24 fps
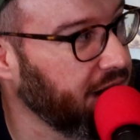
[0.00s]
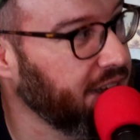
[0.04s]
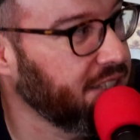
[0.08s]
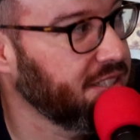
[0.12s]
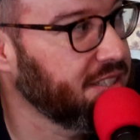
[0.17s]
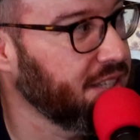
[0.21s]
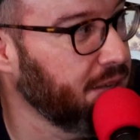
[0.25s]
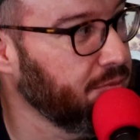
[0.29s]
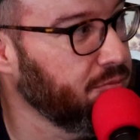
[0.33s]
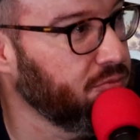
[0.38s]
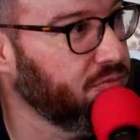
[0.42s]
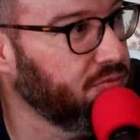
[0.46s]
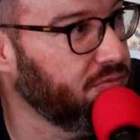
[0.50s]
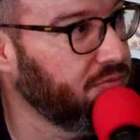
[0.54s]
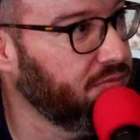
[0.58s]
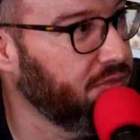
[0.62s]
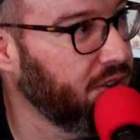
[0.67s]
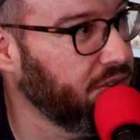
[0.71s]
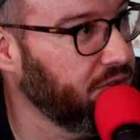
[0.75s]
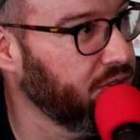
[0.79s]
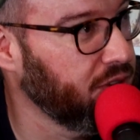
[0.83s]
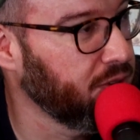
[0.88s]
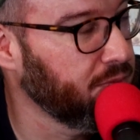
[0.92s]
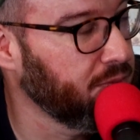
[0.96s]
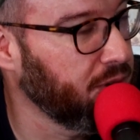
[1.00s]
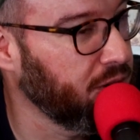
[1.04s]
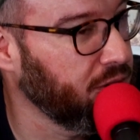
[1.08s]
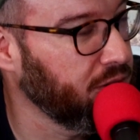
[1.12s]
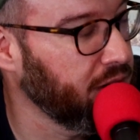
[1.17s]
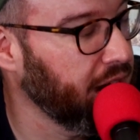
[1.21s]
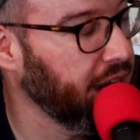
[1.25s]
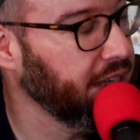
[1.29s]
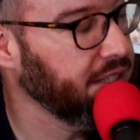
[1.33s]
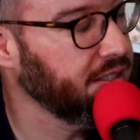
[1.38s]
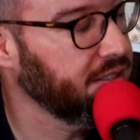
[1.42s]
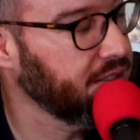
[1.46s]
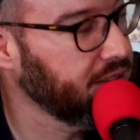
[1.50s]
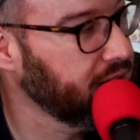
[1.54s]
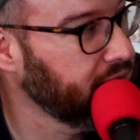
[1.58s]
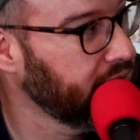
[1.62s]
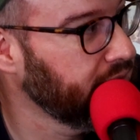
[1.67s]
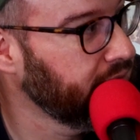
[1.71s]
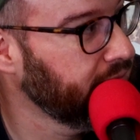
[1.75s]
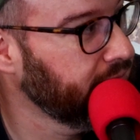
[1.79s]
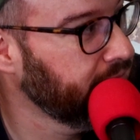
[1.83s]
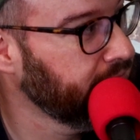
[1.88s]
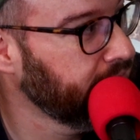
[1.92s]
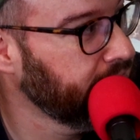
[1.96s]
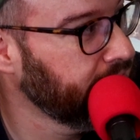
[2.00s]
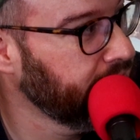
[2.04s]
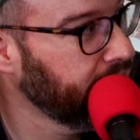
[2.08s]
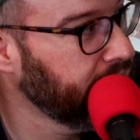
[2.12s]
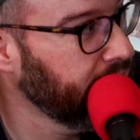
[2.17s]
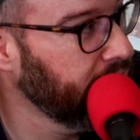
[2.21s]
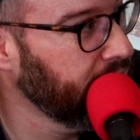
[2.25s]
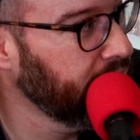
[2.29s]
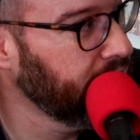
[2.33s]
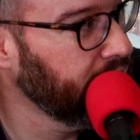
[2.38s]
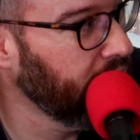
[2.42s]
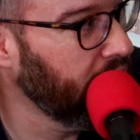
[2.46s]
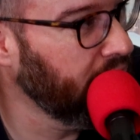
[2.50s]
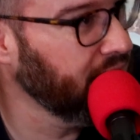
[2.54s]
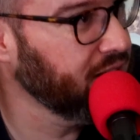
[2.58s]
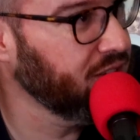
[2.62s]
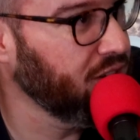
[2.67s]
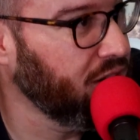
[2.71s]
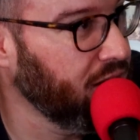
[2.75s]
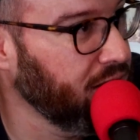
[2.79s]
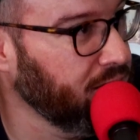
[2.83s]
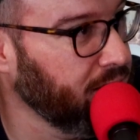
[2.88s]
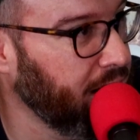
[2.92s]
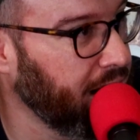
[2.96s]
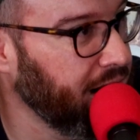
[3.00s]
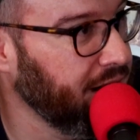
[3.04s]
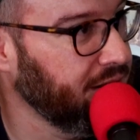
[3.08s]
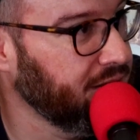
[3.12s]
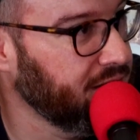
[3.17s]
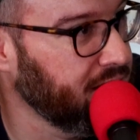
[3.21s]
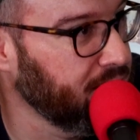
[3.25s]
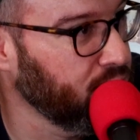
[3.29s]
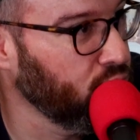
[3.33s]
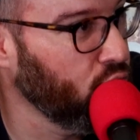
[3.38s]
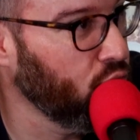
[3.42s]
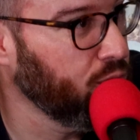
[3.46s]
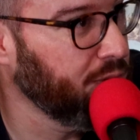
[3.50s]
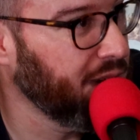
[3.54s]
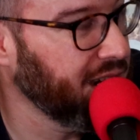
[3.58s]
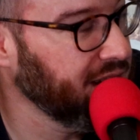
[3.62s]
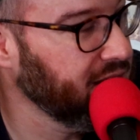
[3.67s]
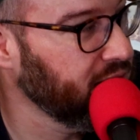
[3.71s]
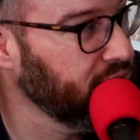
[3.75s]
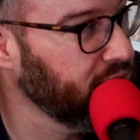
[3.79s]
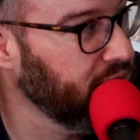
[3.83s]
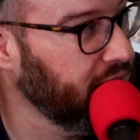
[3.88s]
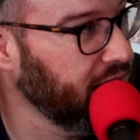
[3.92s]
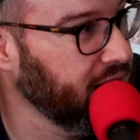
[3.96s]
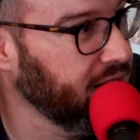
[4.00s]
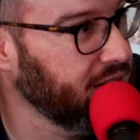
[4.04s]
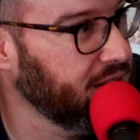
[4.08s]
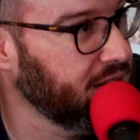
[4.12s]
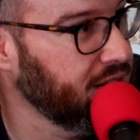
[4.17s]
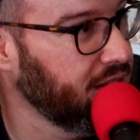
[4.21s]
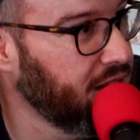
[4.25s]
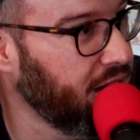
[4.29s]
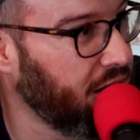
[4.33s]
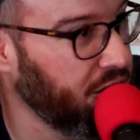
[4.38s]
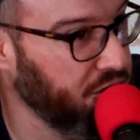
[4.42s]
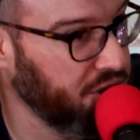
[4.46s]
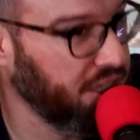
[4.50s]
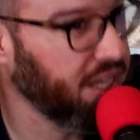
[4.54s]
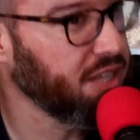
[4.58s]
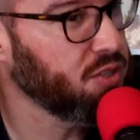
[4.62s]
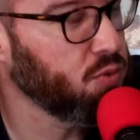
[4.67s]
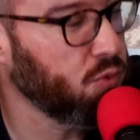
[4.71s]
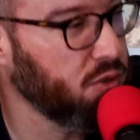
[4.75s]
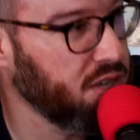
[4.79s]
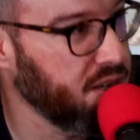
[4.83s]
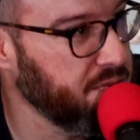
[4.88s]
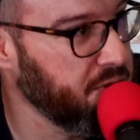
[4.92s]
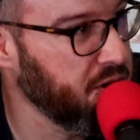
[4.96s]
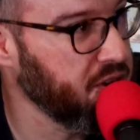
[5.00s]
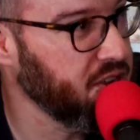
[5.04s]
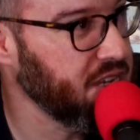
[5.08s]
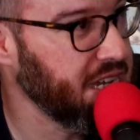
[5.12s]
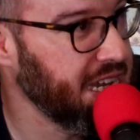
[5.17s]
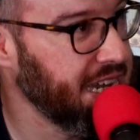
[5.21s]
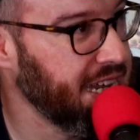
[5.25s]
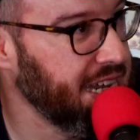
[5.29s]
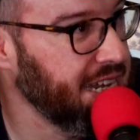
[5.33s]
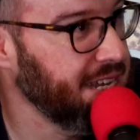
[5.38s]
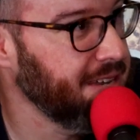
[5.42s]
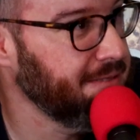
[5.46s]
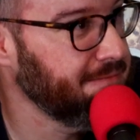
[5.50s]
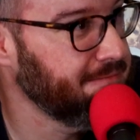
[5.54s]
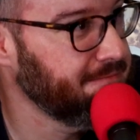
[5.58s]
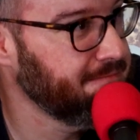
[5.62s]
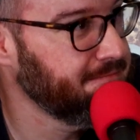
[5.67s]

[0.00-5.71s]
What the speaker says: Like some of them are nice. Odds are, right? Some robots are nice. Are you guys worried about AI?